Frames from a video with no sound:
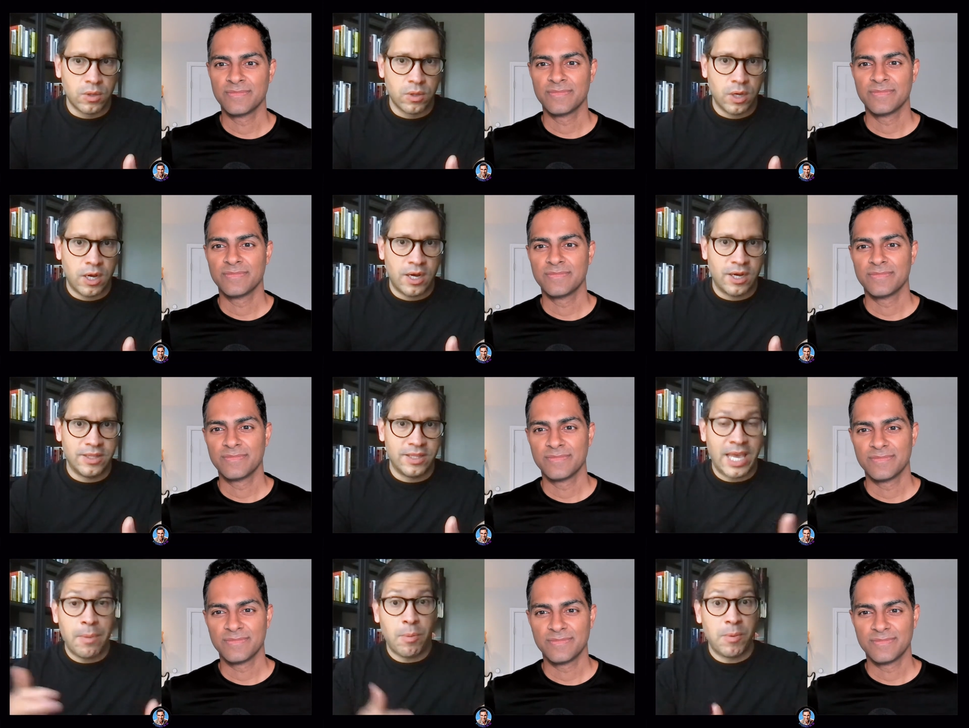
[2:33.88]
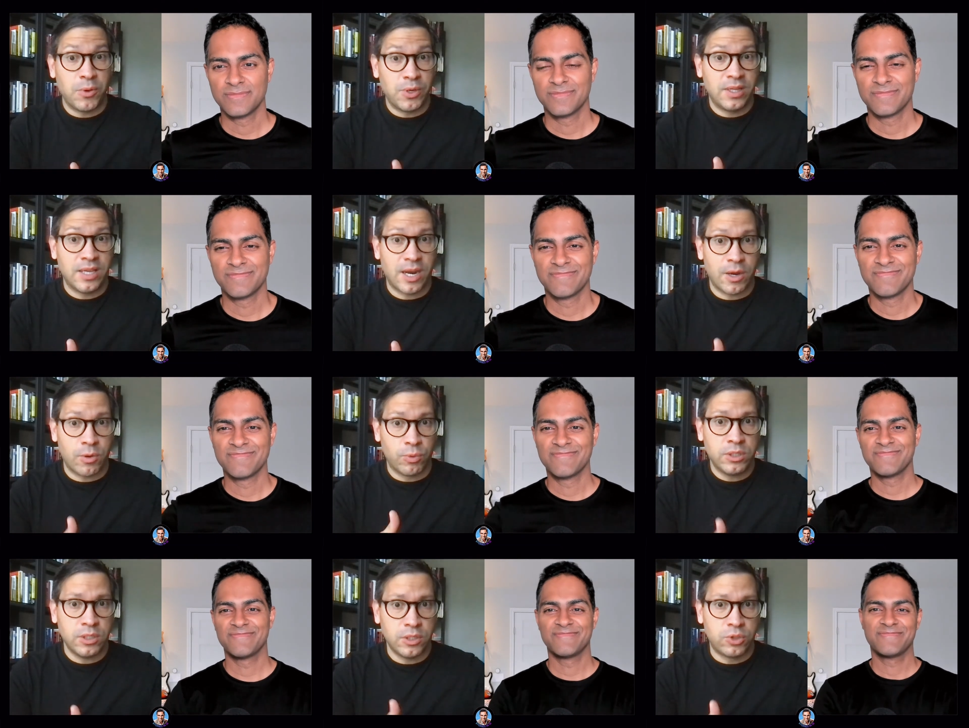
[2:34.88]
Speaker 1: uh, the capability that I
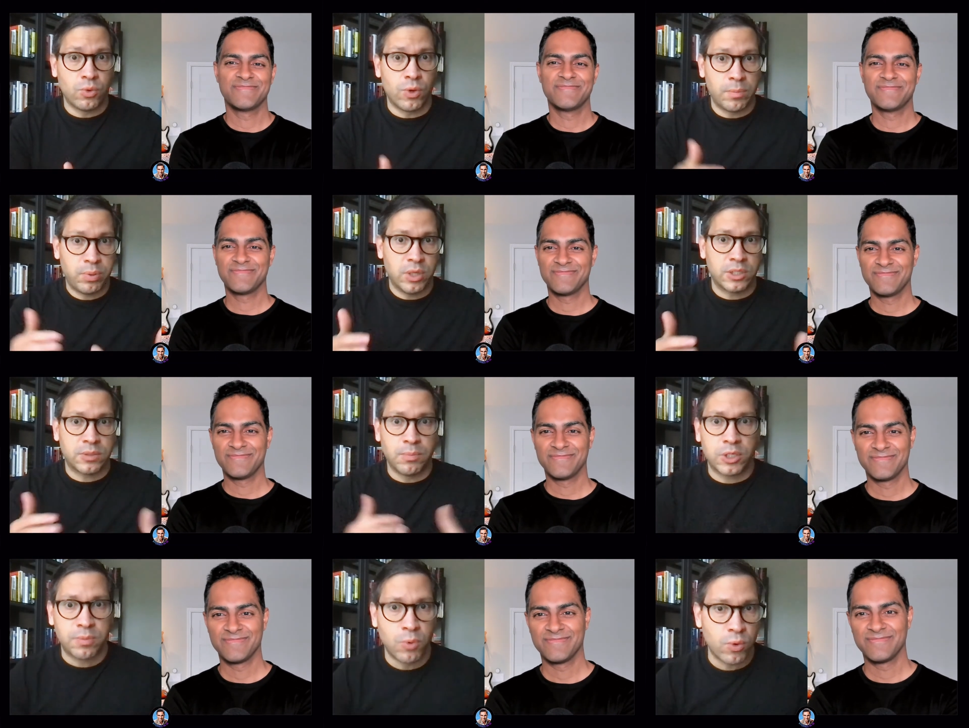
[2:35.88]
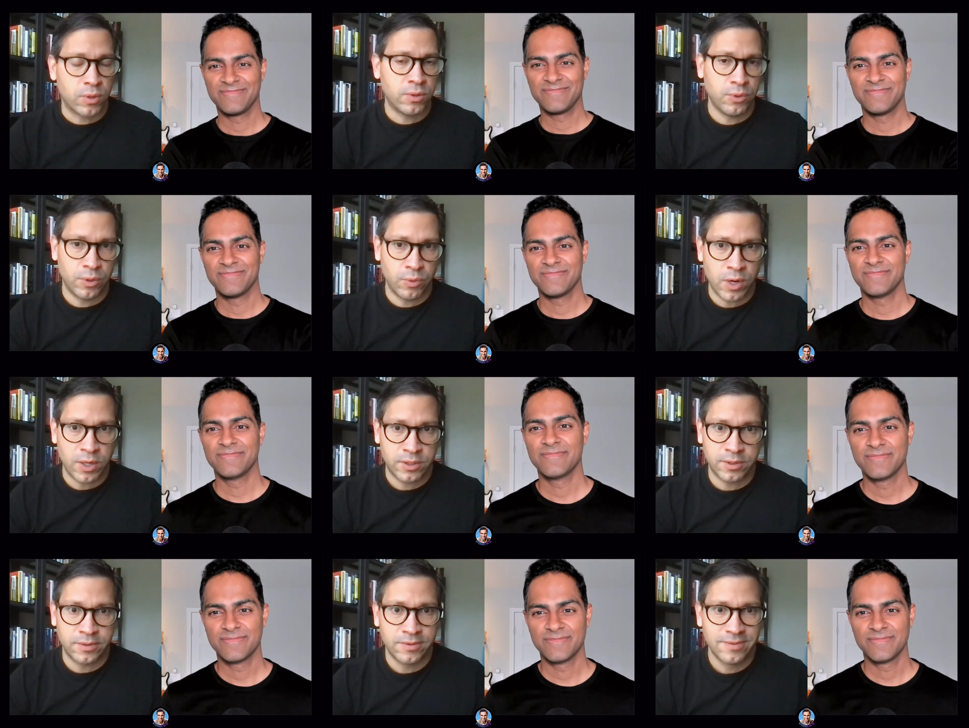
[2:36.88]
originally joined, plus much more, including
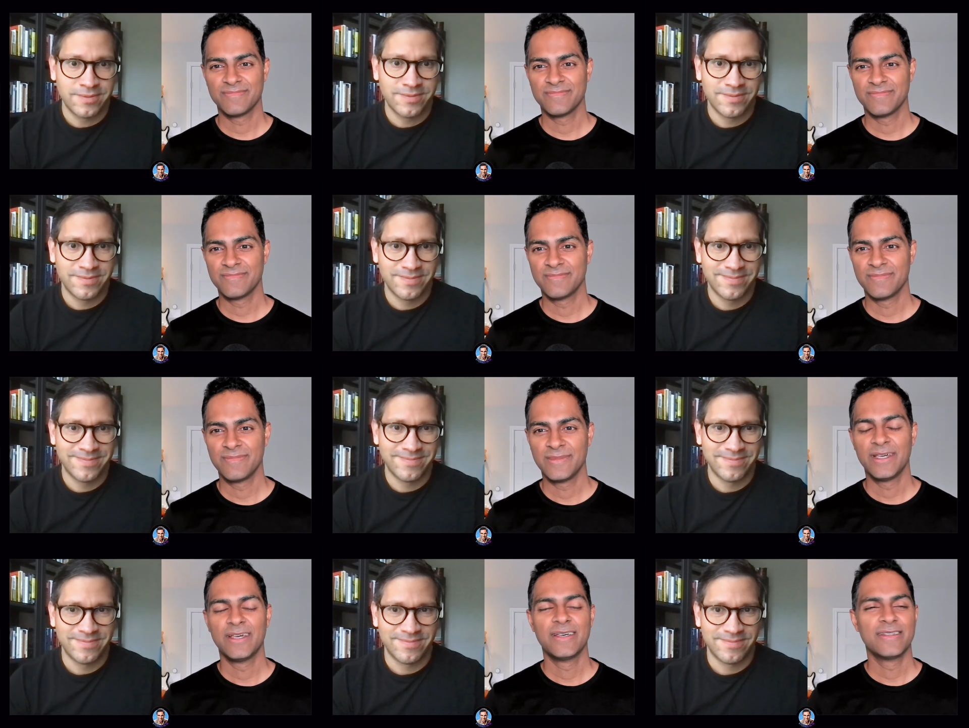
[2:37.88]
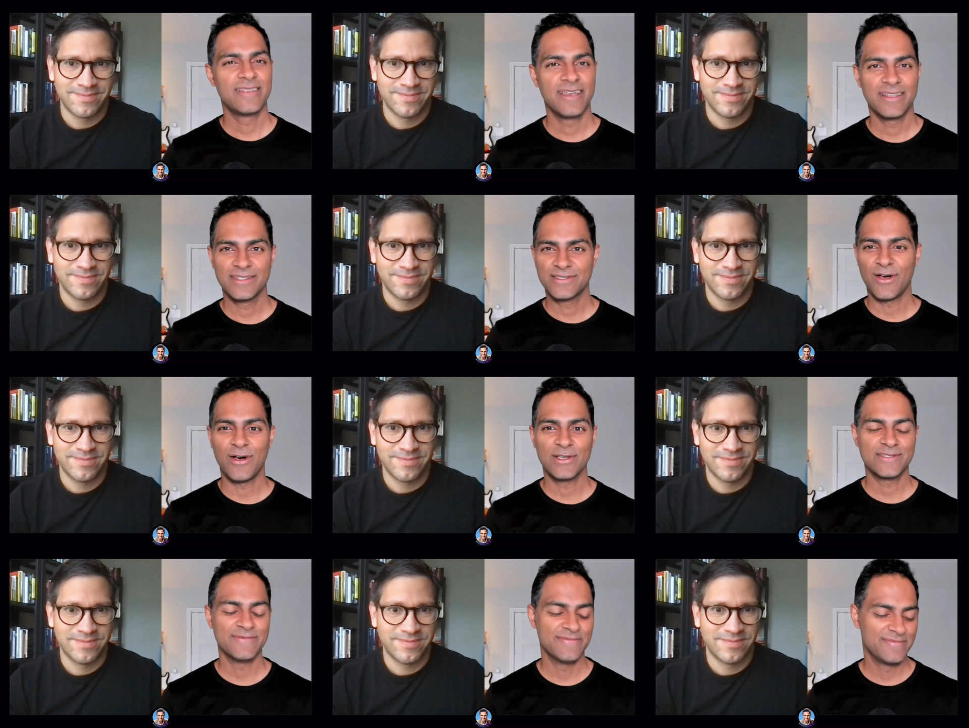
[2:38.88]
Watson.
Speaker 2: That is
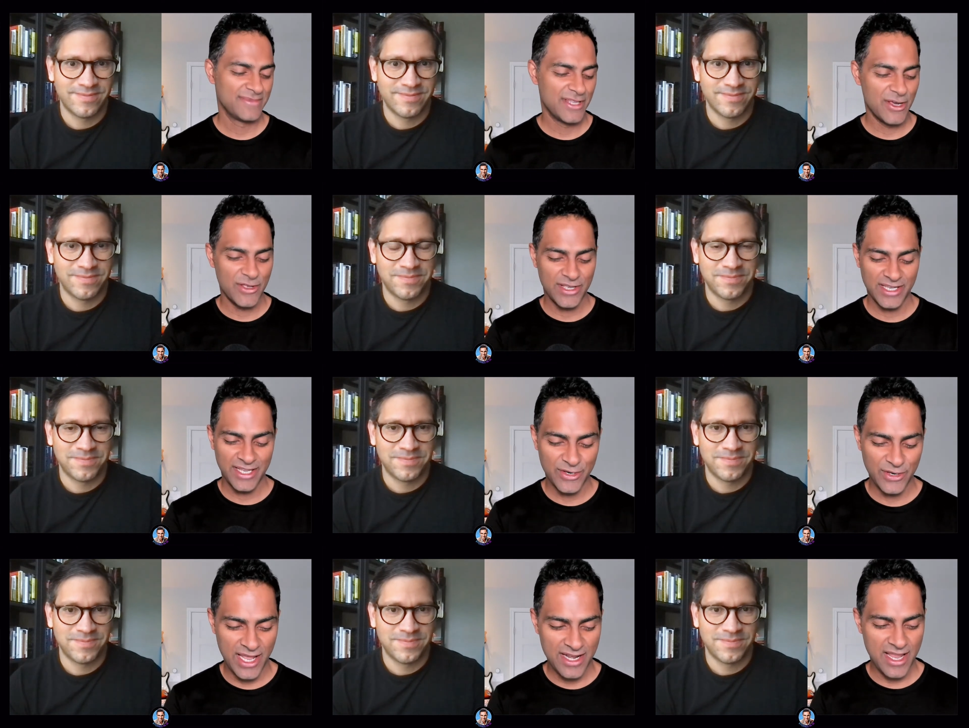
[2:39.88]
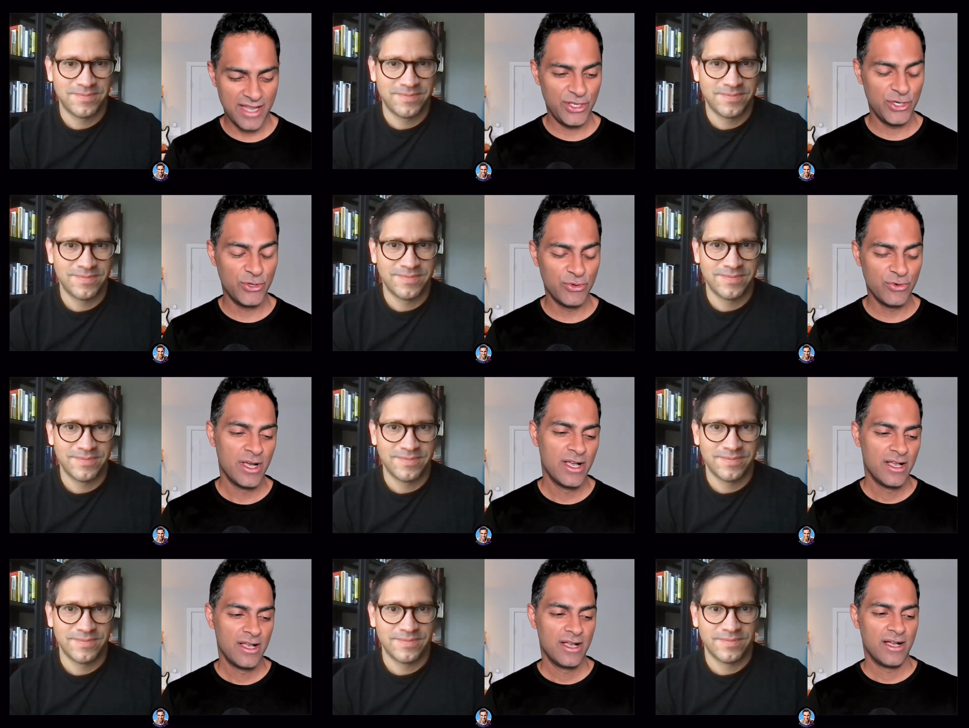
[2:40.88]
awesome. You know, you know, and and you,
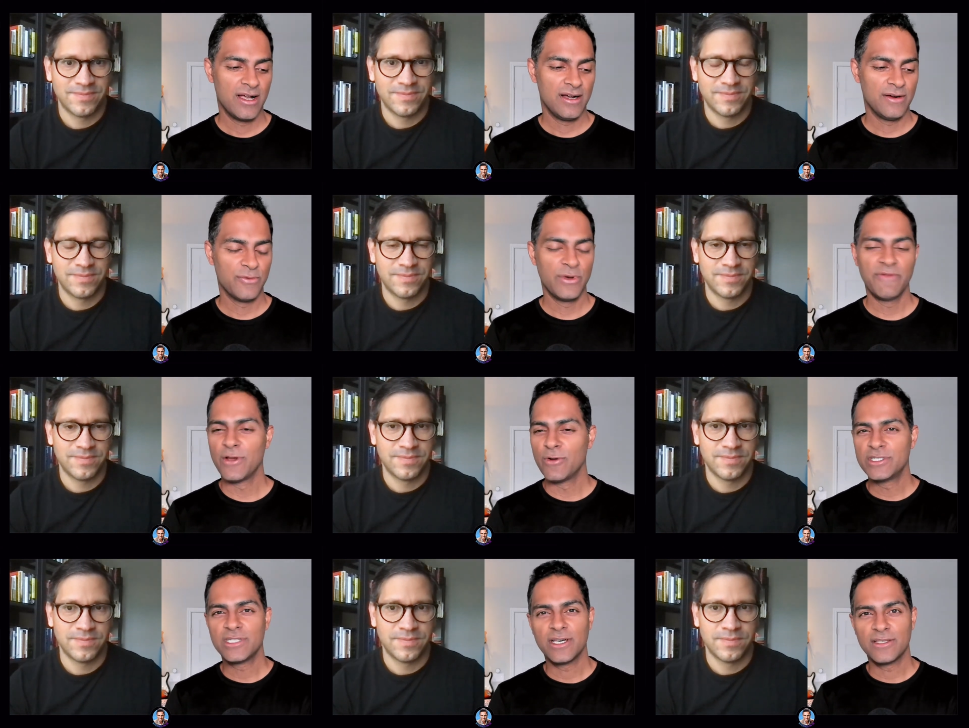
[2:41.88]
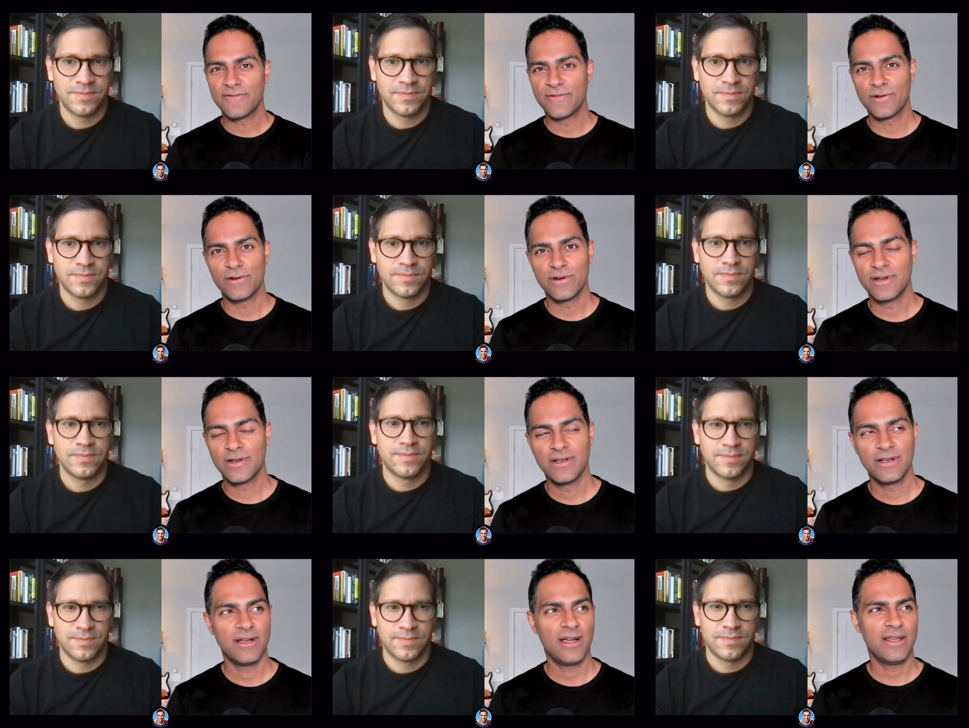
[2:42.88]
uh, we've known each other for,
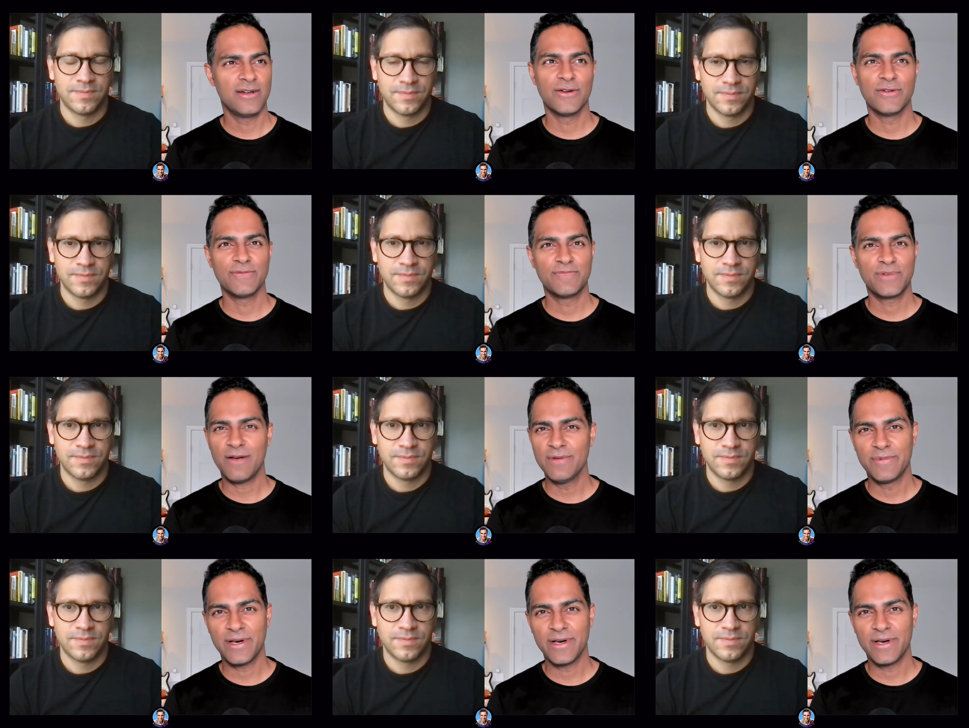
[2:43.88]
I don't know, probably about